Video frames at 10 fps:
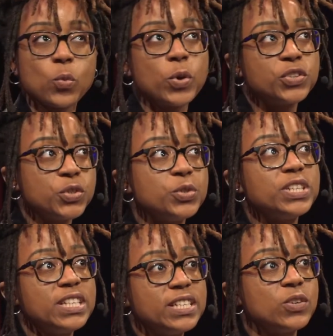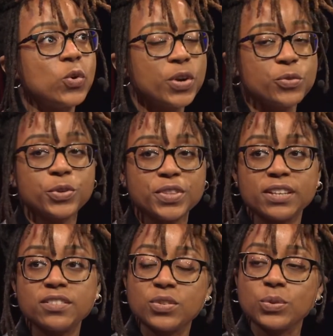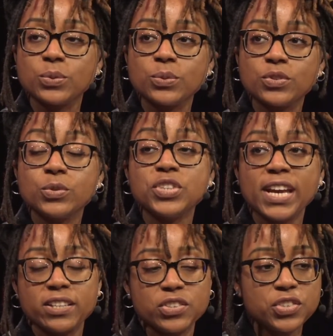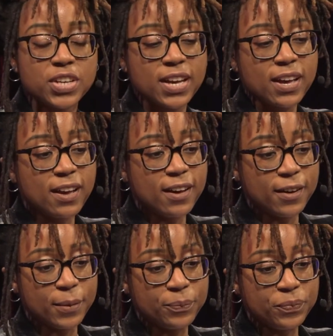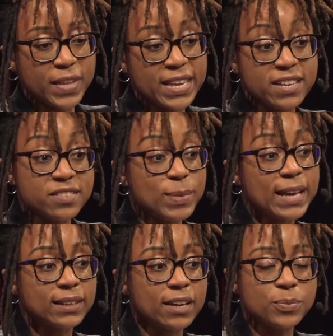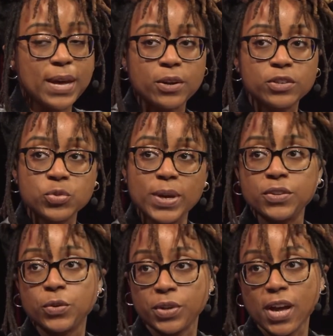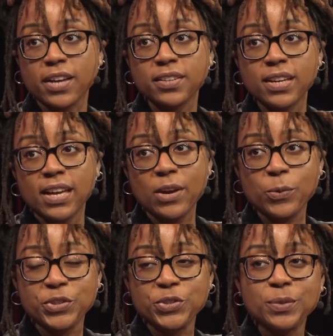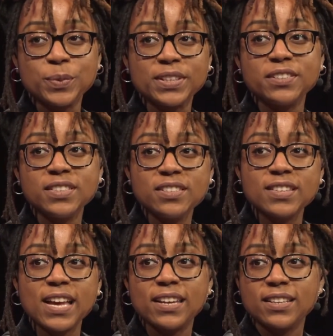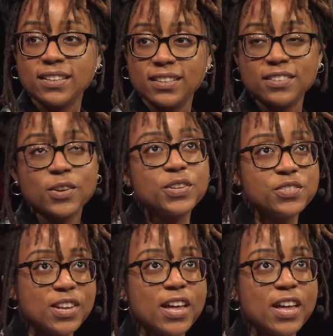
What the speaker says: do you need in order for things to change? And is Black Lives Matter a trend or not? And what you typically see is that, there's a lot